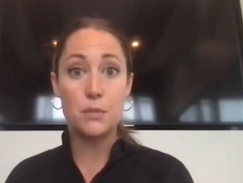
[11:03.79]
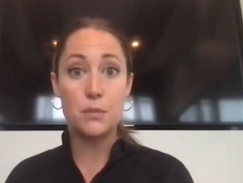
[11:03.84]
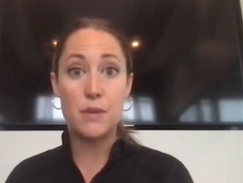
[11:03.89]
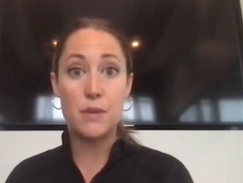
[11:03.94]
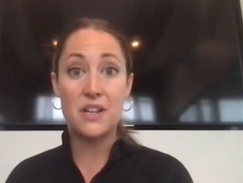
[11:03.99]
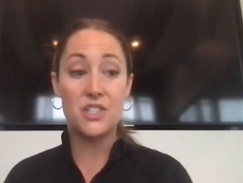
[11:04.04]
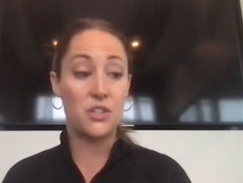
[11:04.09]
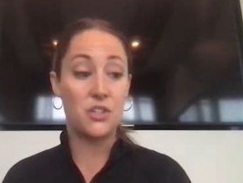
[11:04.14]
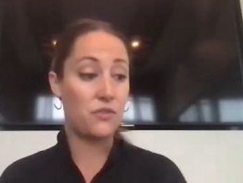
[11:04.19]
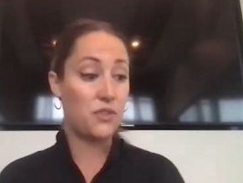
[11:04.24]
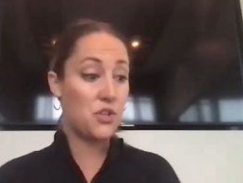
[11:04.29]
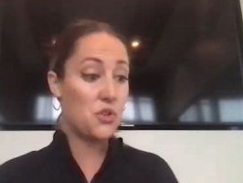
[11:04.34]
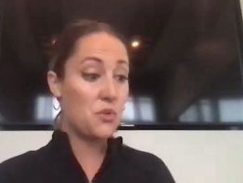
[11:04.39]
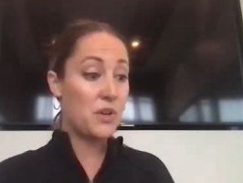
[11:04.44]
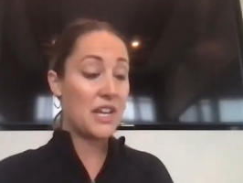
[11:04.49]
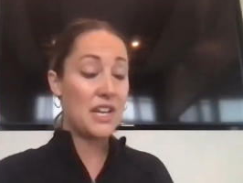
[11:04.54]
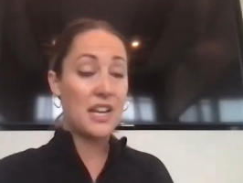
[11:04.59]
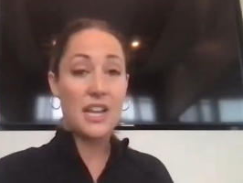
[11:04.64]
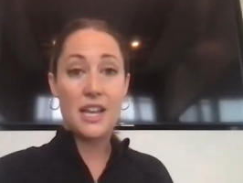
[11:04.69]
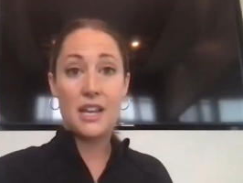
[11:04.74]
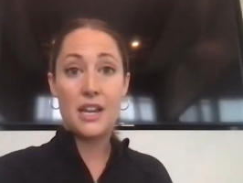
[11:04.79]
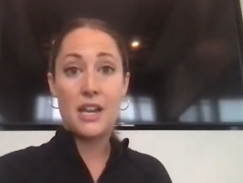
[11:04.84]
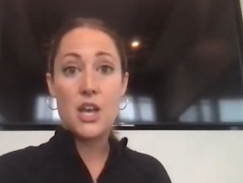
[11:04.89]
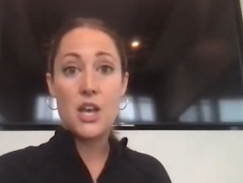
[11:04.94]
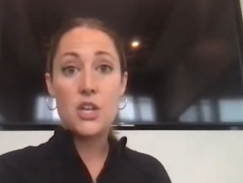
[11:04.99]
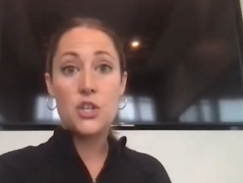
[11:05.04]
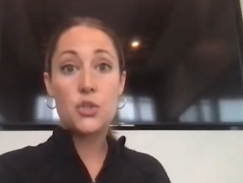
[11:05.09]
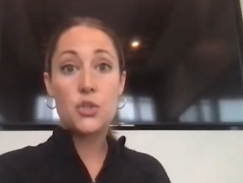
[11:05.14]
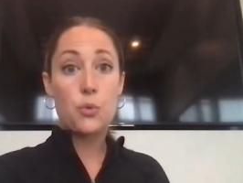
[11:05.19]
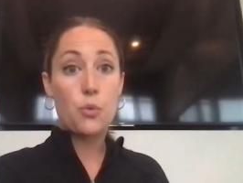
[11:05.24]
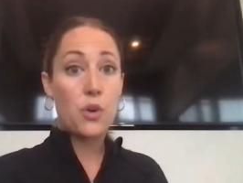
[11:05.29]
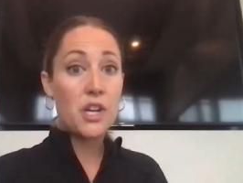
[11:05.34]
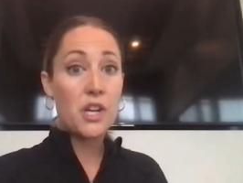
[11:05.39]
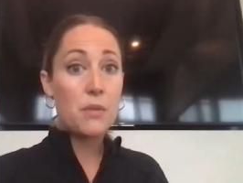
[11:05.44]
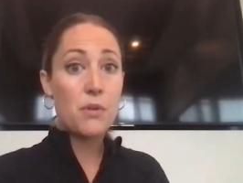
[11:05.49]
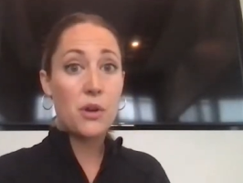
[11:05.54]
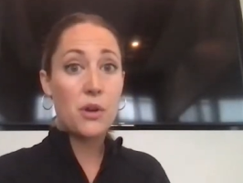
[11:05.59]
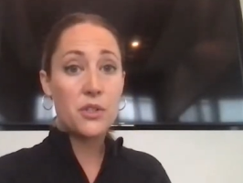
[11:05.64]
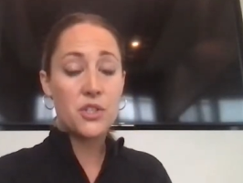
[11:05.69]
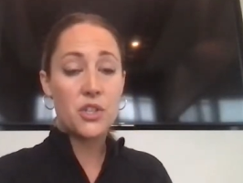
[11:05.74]
Because if you can hit 20
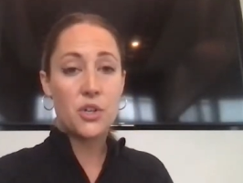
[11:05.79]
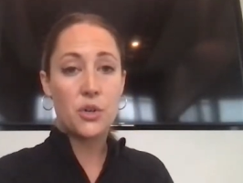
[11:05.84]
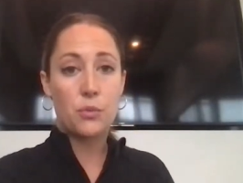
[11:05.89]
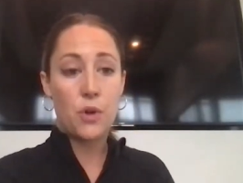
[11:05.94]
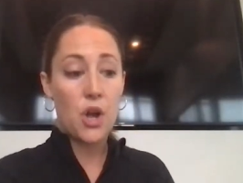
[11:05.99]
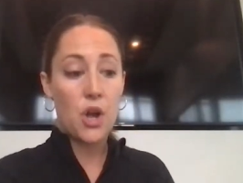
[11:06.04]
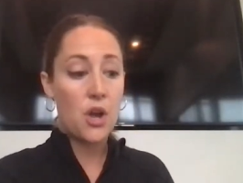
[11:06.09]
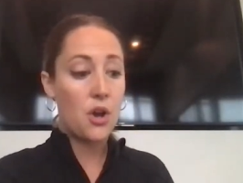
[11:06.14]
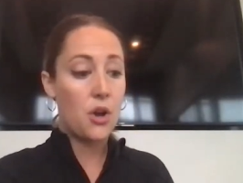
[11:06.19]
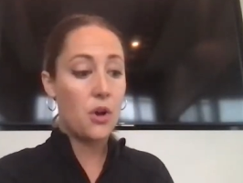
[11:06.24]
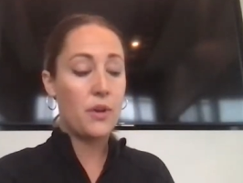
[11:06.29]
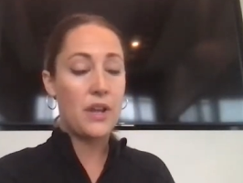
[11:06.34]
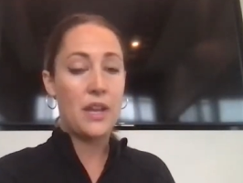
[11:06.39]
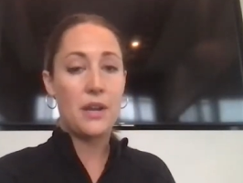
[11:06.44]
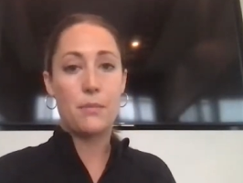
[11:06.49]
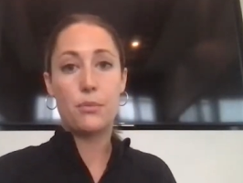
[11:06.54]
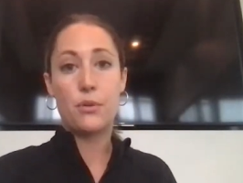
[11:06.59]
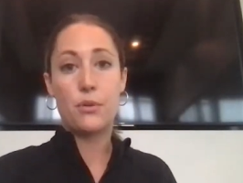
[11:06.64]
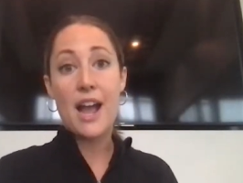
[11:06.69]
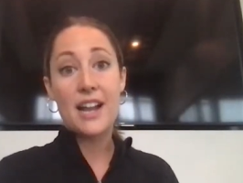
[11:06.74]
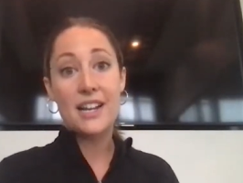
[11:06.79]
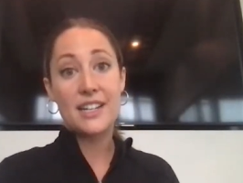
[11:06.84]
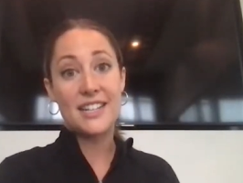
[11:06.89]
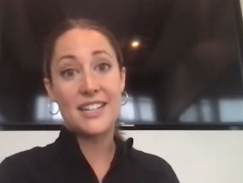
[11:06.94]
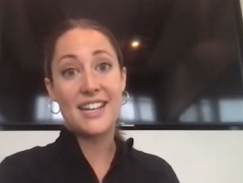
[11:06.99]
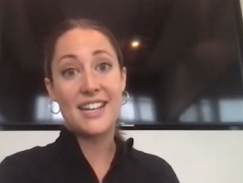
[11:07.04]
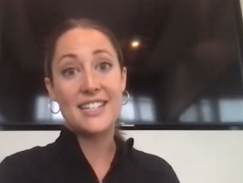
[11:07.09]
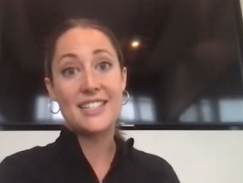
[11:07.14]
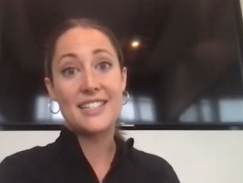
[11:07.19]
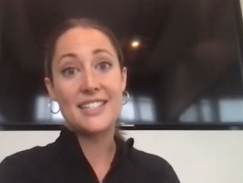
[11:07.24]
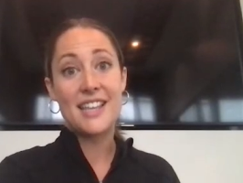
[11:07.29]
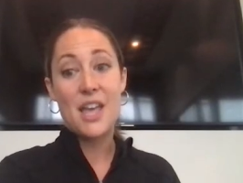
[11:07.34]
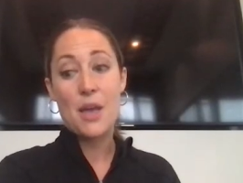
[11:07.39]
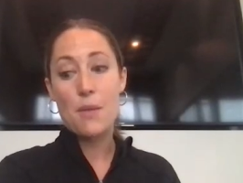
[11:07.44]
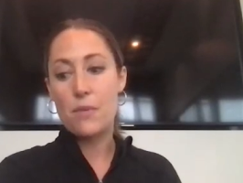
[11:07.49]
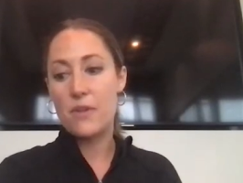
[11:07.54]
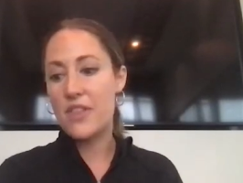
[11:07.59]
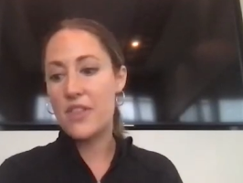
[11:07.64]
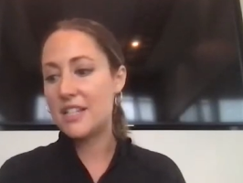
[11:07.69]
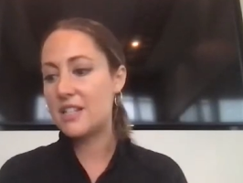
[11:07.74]
balls in a row in practice,
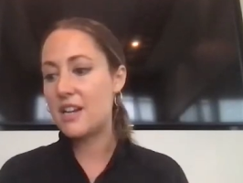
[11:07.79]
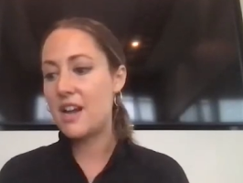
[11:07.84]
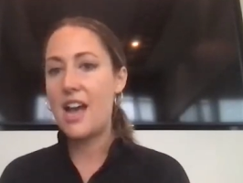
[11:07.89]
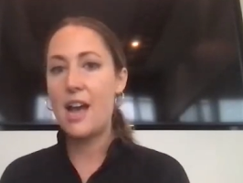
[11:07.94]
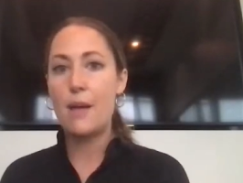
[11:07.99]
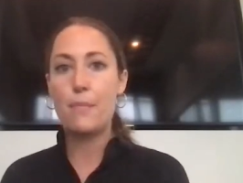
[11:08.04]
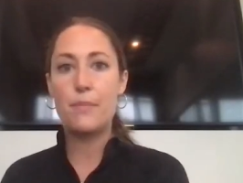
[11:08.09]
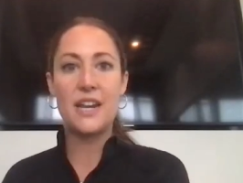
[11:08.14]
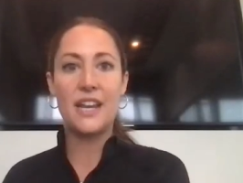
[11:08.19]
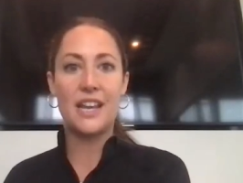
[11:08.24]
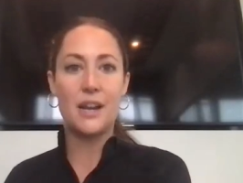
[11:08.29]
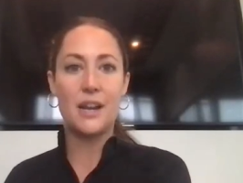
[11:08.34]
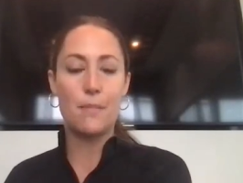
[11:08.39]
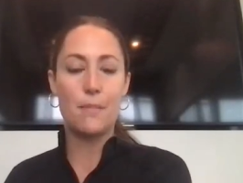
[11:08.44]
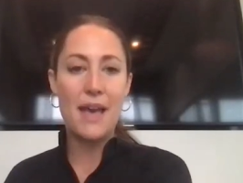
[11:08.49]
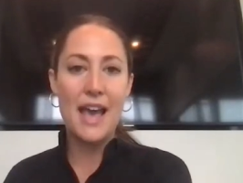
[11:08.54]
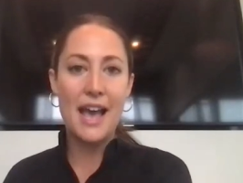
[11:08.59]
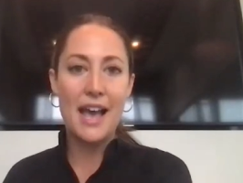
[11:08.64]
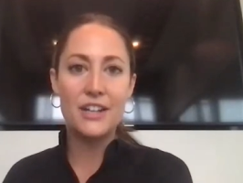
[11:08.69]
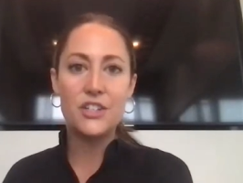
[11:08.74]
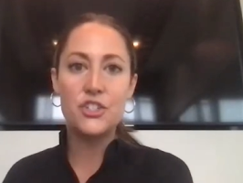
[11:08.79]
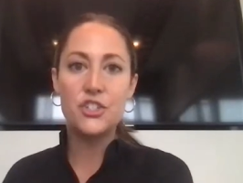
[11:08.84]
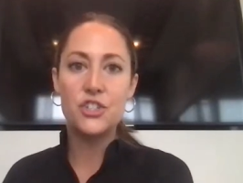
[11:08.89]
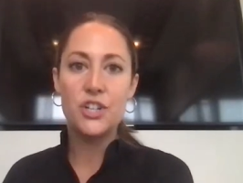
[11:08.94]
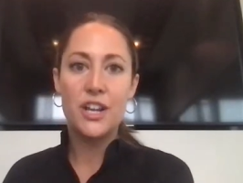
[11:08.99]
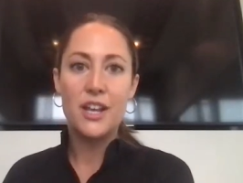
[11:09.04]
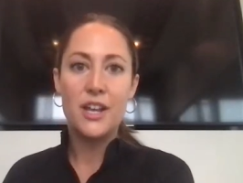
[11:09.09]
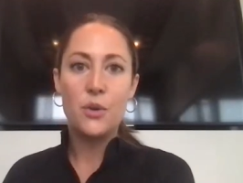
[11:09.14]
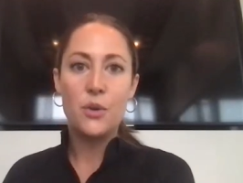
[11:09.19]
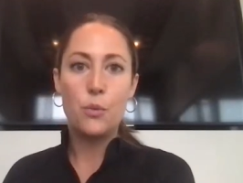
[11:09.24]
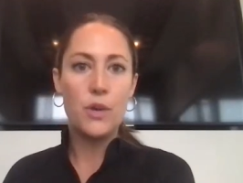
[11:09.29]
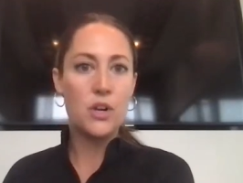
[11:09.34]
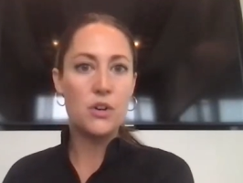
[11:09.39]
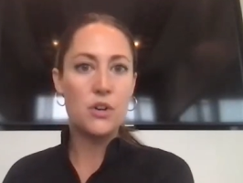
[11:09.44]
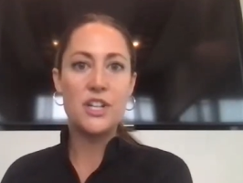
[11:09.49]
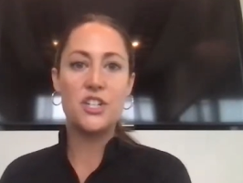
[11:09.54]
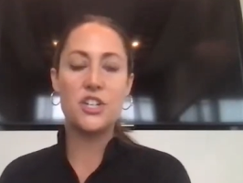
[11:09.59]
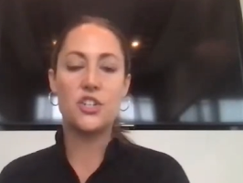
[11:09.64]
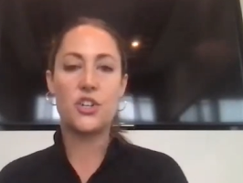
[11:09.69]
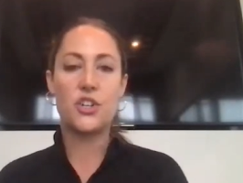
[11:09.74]
but that's not happening in a match, we don't
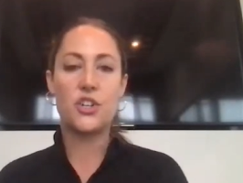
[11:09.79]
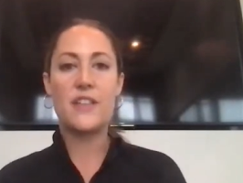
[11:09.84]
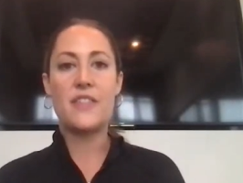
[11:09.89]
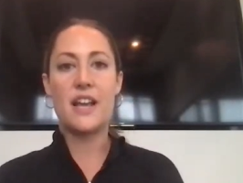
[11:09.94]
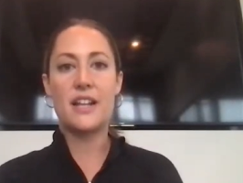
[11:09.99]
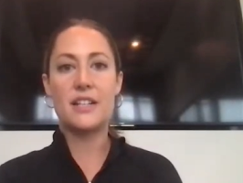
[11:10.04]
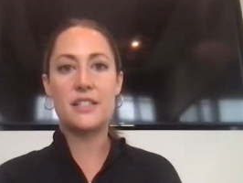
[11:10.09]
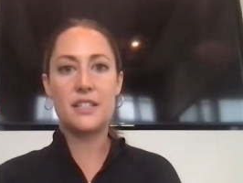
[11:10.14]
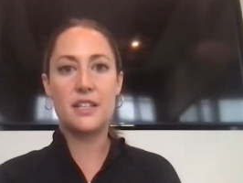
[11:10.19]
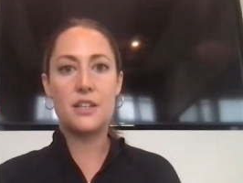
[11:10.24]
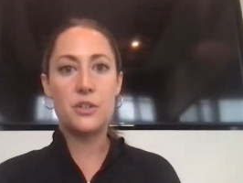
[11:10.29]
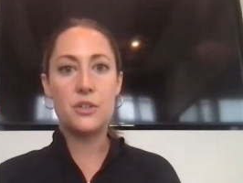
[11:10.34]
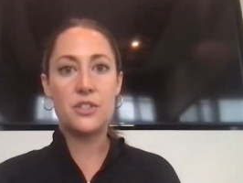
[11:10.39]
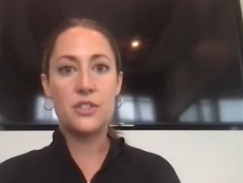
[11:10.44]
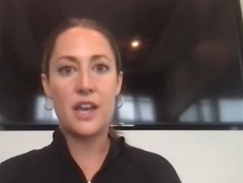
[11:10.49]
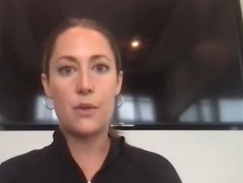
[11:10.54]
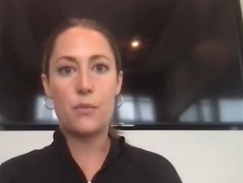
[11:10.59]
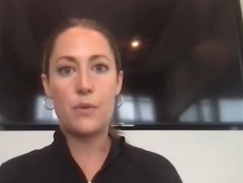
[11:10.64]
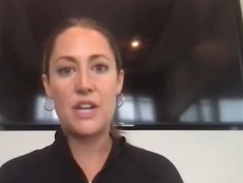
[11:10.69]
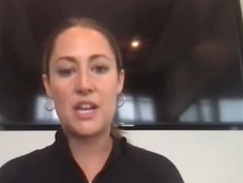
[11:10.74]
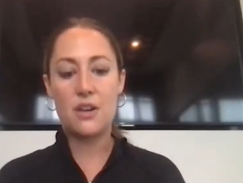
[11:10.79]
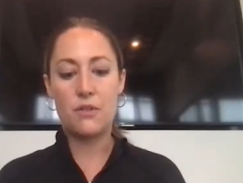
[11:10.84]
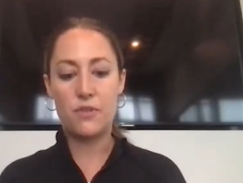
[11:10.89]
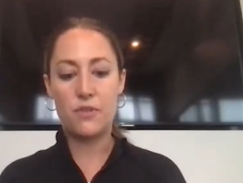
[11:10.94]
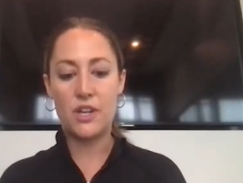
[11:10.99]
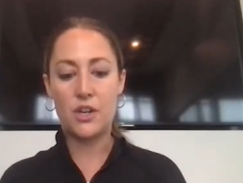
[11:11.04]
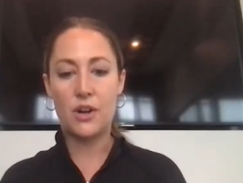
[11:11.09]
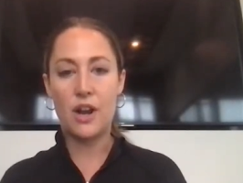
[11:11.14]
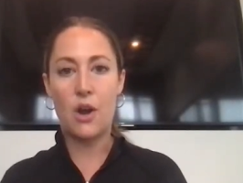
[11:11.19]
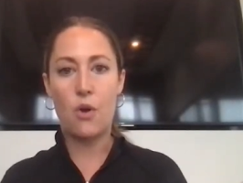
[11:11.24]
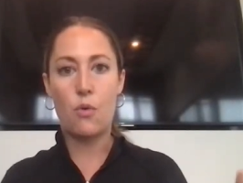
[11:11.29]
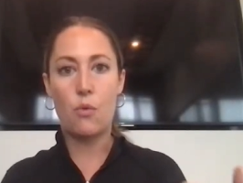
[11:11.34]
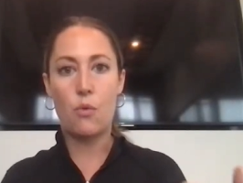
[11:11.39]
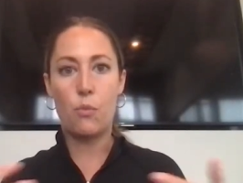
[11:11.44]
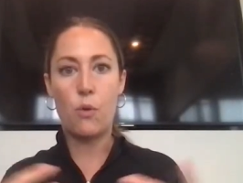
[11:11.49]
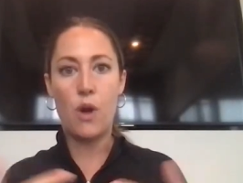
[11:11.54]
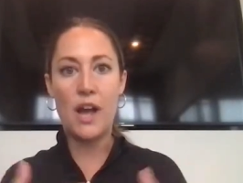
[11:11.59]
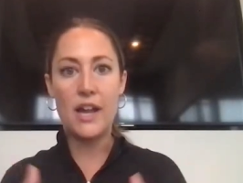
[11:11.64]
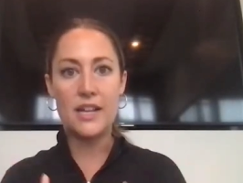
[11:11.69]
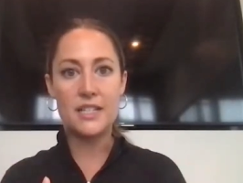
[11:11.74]
need to train that skill set we need to figure out
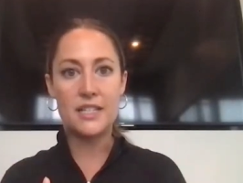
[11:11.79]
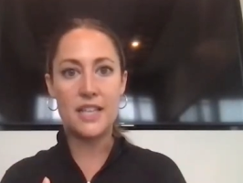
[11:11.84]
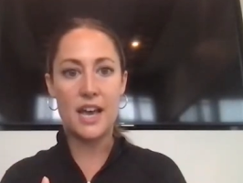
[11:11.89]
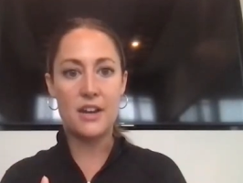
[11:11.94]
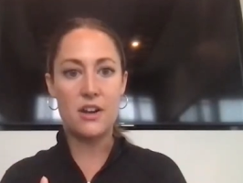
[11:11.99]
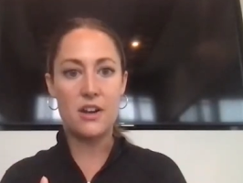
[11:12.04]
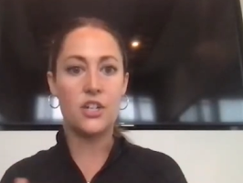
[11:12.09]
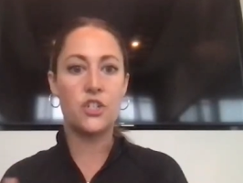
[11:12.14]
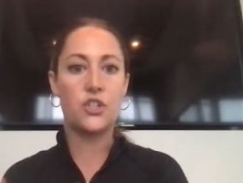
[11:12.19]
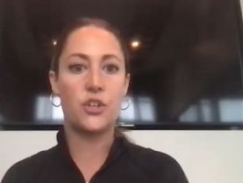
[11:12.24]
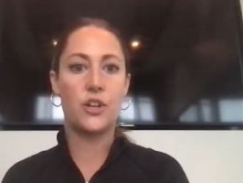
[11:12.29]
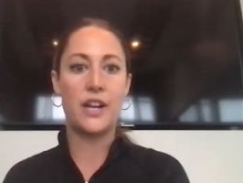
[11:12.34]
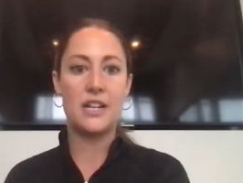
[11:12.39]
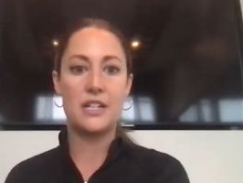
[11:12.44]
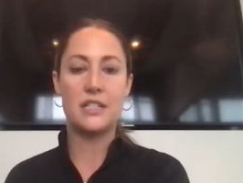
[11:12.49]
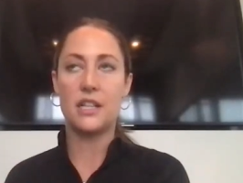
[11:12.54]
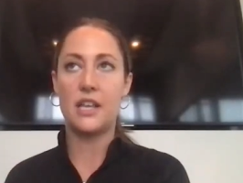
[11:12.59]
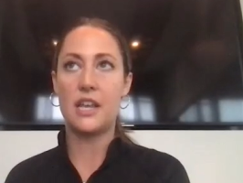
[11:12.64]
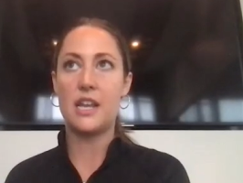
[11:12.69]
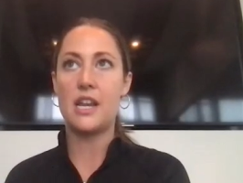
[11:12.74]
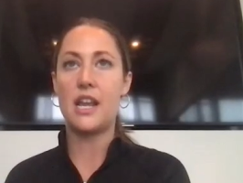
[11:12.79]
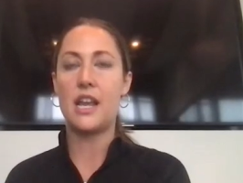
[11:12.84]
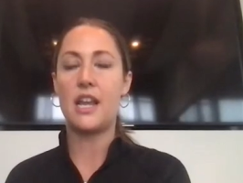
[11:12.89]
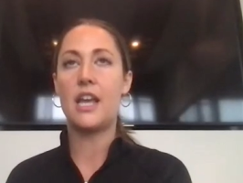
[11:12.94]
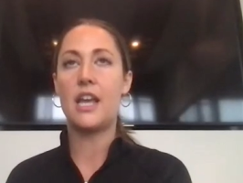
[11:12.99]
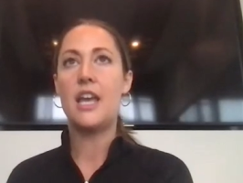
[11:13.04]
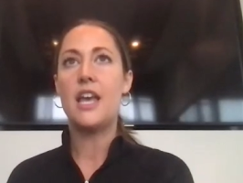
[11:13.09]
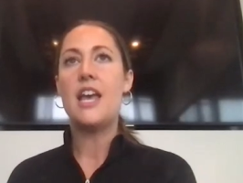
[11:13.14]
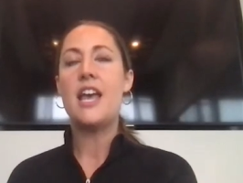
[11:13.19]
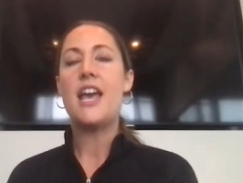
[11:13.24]
why is that not translating